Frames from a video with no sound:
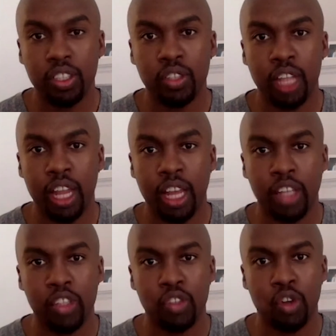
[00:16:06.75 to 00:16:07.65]
there's not like a
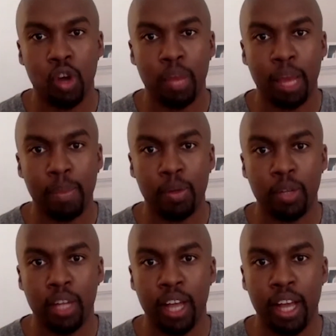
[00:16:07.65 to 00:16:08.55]
strong black middle
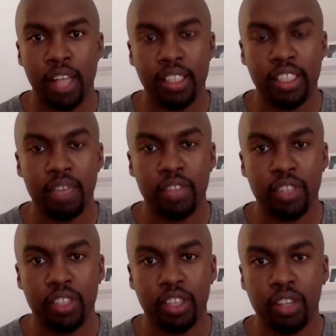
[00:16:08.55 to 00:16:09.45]
class in San
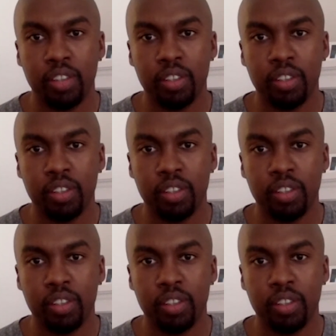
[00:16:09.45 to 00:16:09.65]
Francisco.